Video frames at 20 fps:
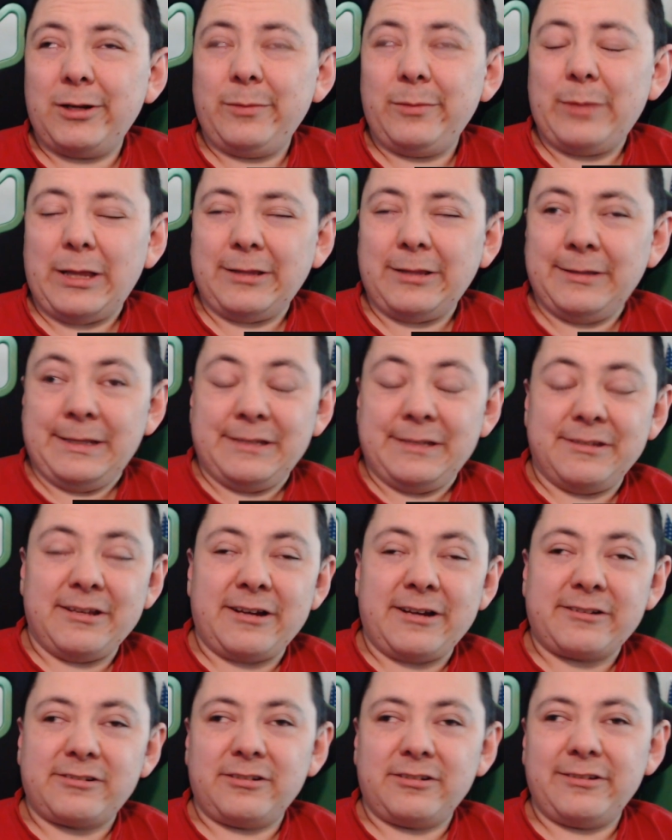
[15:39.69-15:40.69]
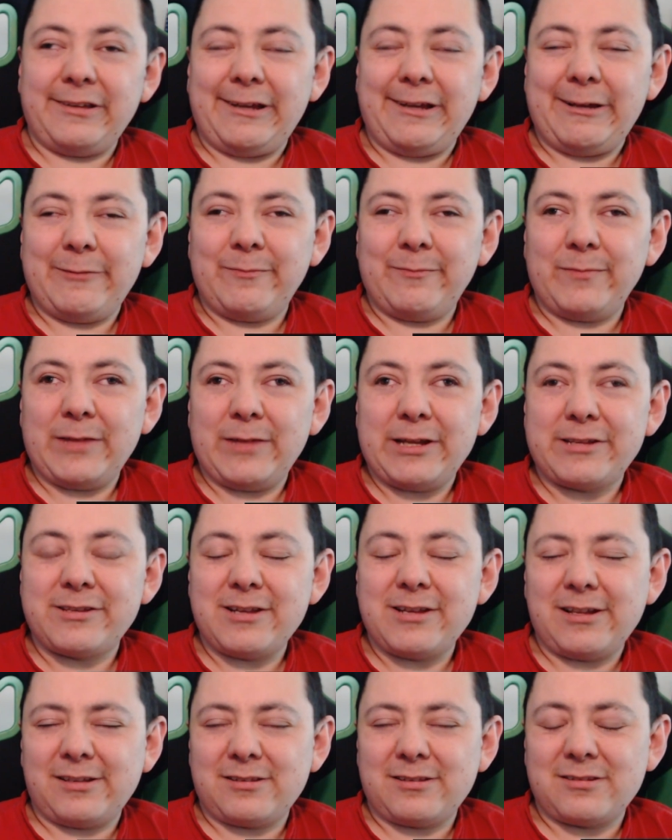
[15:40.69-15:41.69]
balanced actually.
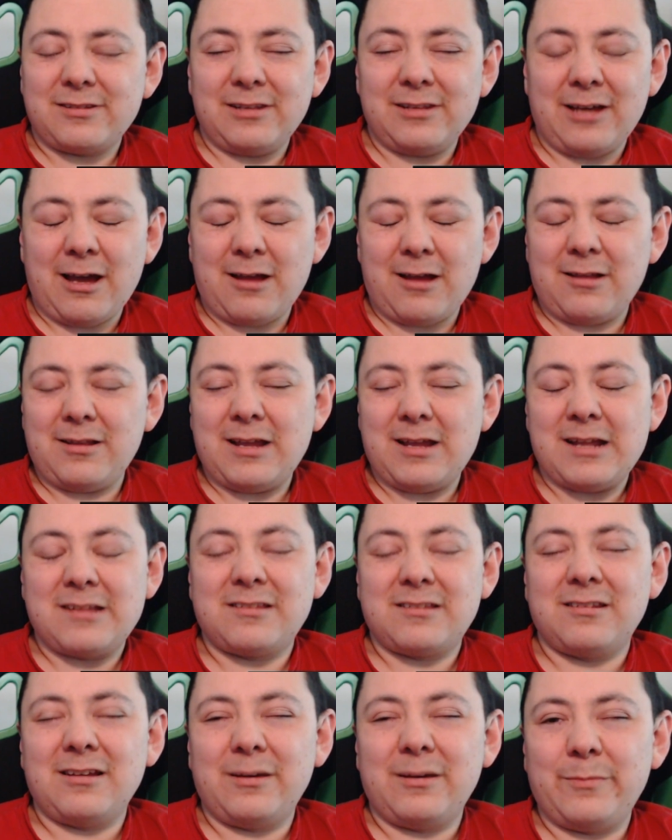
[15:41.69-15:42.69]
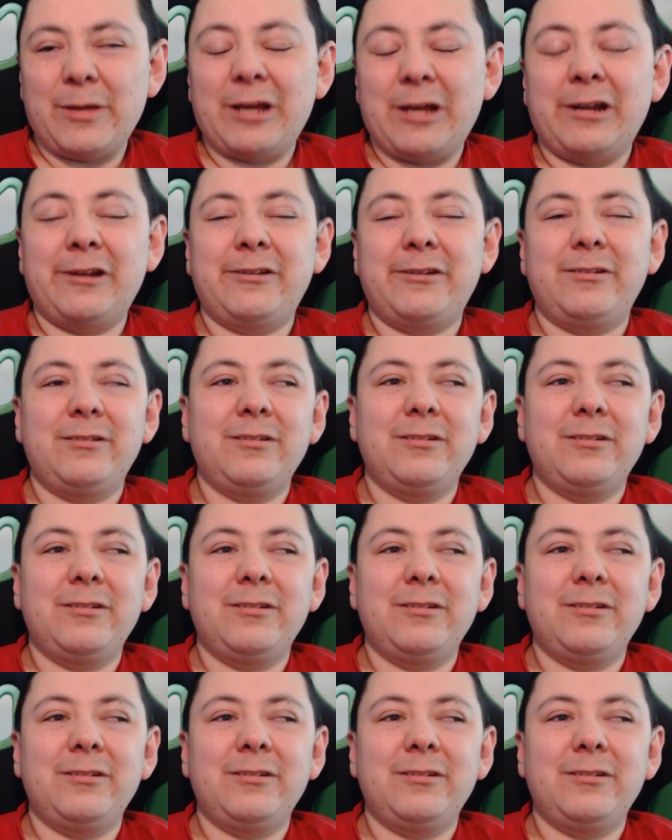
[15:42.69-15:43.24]
It's not bad